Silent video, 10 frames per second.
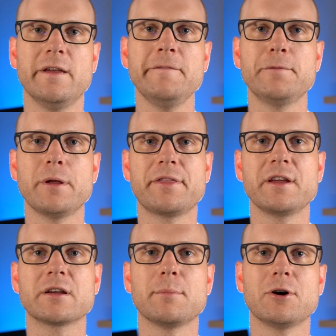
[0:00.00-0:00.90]
If we
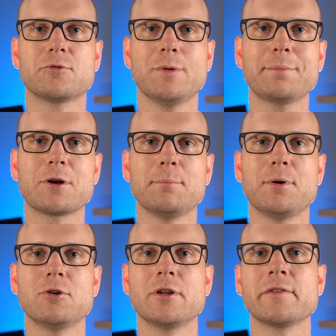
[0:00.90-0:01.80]
think about web
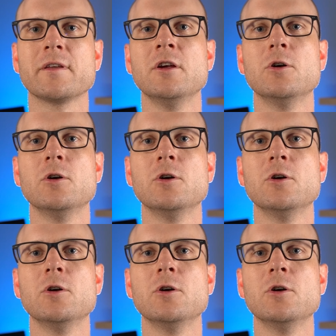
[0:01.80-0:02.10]
components,